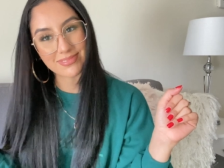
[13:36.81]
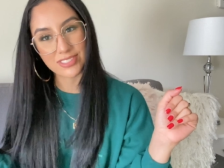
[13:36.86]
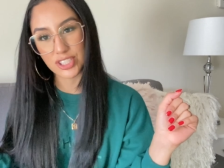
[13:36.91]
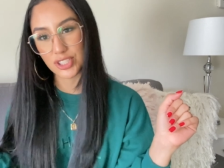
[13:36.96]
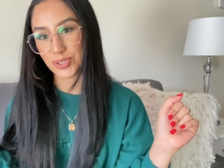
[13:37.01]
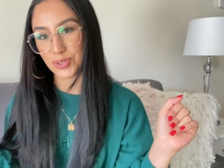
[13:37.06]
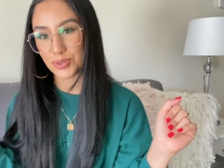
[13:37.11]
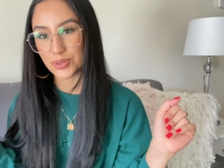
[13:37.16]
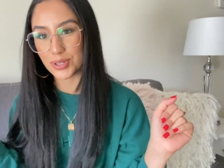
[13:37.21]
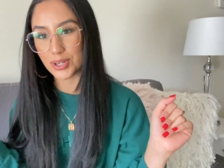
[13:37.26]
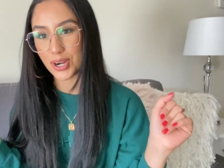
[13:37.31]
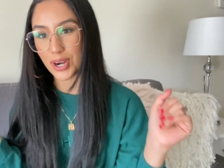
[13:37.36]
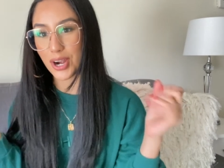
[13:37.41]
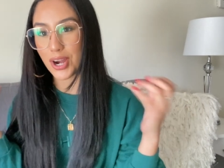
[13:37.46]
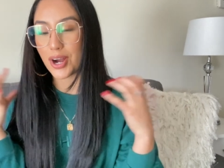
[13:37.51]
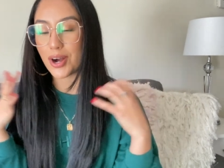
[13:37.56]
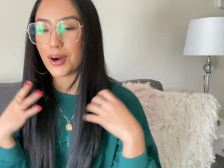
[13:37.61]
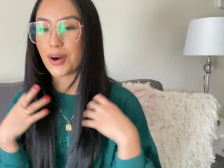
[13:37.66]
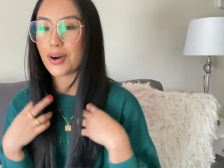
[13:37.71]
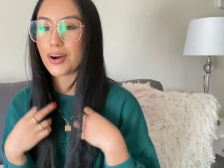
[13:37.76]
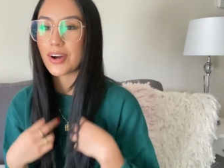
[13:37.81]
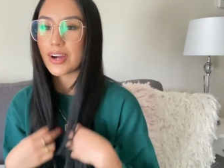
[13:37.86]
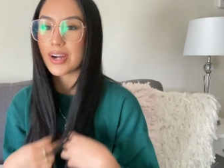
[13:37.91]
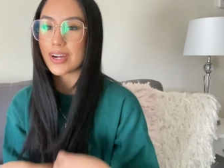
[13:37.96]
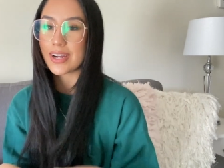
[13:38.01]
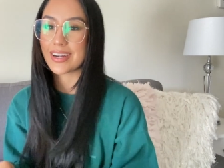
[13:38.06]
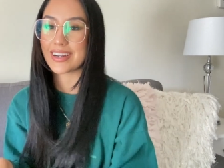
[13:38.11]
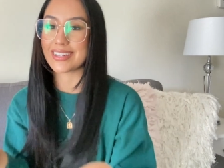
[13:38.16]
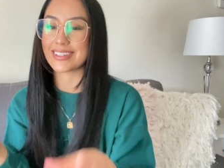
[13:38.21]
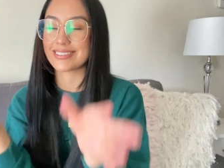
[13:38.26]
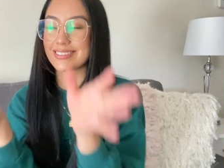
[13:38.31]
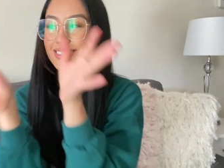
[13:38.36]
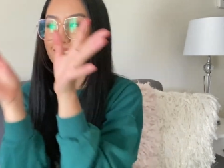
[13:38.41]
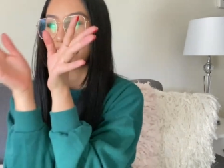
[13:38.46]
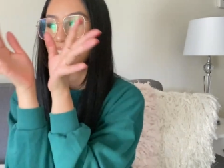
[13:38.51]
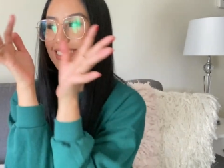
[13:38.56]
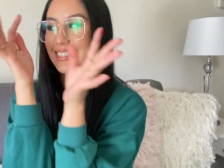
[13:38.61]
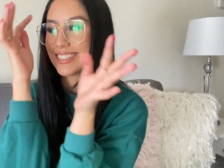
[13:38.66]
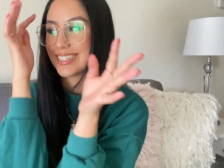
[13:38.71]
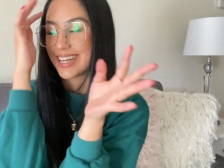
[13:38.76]
schoolgirl or
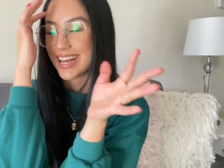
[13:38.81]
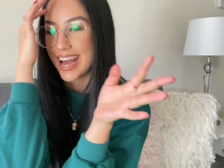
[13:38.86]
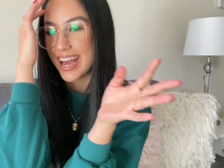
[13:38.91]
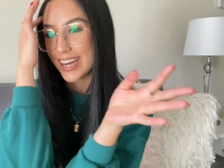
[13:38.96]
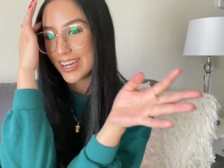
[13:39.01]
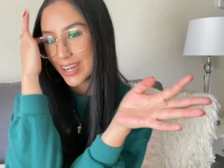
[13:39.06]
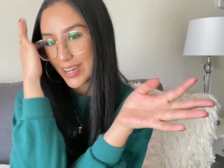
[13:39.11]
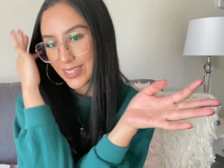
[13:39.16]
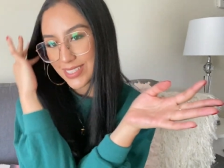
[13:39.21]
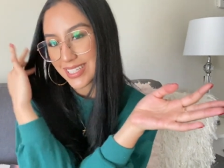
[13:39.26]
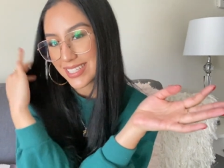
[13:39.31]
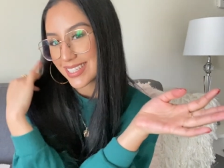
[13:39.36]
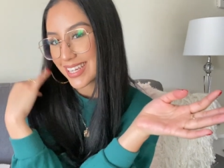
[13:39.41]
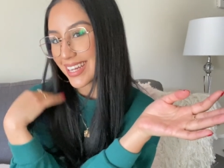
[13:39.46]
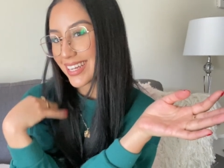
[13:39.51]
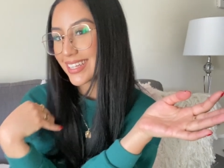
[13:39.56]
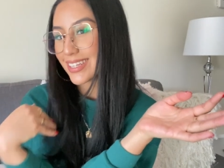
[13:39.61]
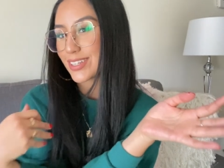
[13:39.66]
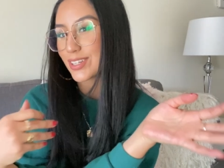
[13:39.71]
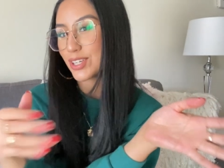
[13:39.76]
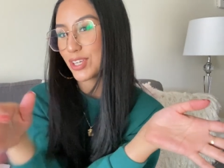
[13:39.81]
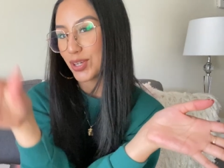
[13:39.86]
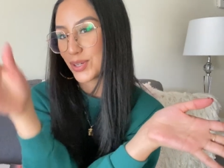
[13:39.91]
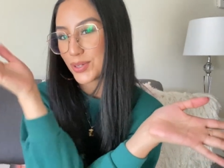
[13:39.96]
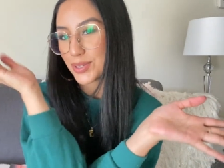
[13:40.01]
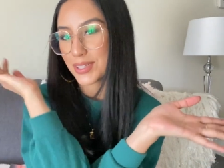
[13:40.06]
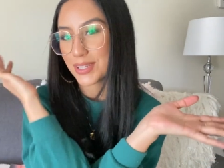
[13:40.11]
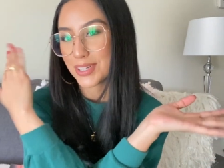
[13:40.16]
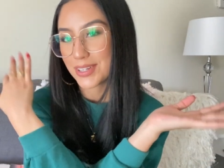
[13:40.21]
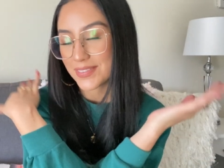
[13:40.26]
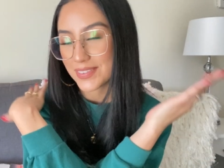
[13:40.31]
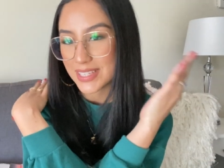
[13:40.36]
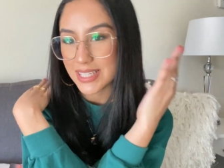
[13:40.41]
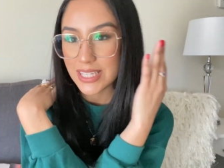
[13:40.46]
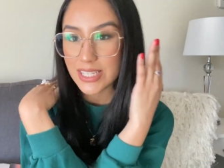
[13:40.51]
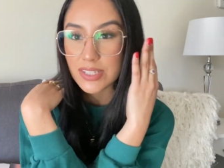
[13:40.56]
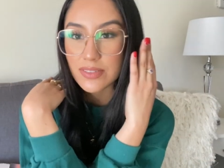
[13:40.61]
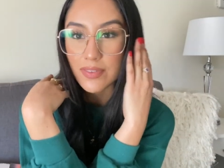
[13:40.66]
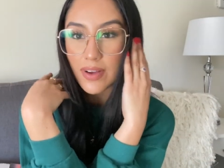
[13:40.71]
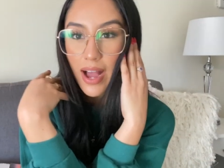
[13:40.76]
I don't know, it's just kind of cute little
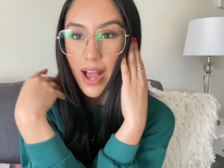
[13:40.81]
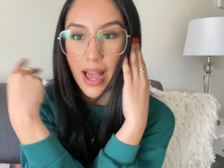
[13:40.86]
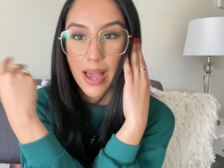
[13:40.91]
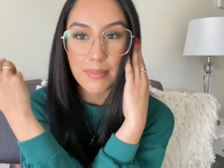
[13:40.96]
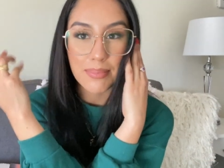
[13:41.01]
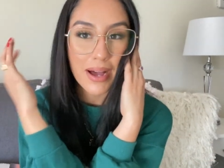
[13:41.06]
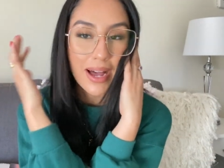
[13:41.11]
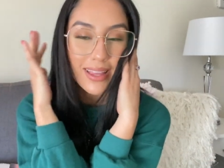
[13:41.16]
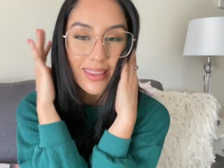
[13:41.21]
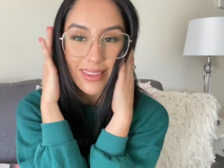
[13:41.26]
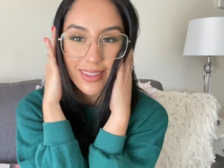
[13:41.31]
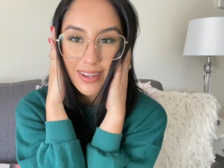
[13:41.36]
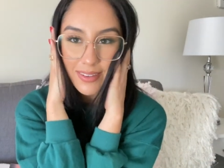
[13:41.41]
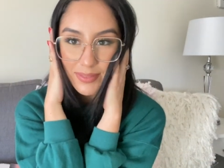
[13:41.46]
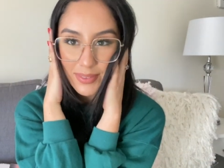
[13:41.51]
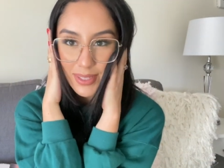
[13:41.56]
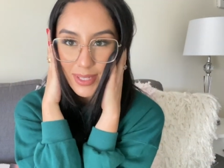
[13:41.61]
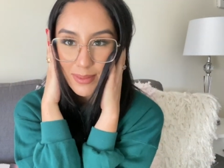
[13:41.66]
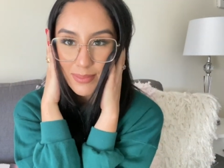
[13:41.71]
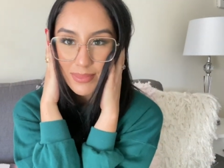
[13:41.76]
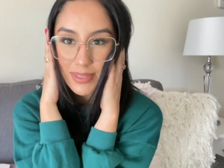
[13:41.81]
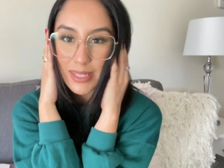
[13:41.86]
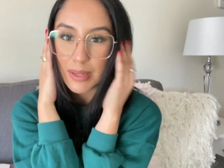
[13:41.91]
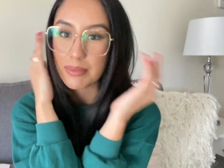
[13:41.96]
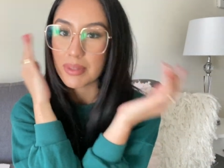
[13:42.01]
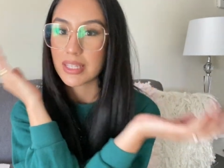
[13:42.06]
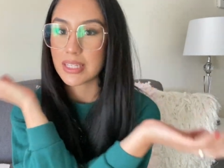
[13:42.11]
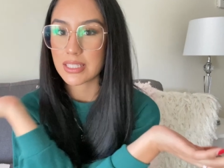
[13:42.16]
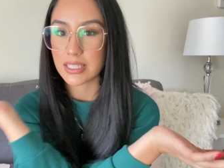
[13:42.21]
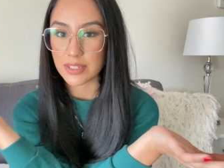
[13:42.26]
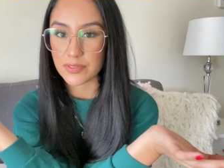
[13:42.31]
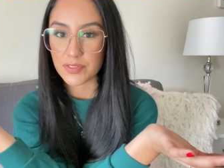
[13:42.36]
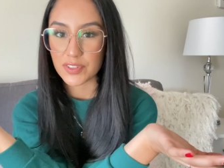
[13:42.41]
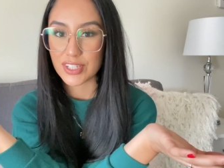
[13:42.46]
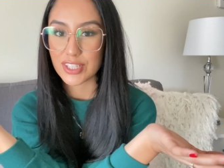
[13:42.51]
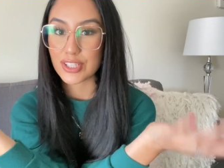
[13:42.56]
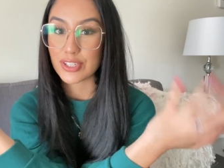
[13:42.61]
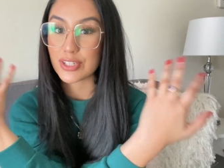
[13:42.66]
vintage vibe. I love them, something different.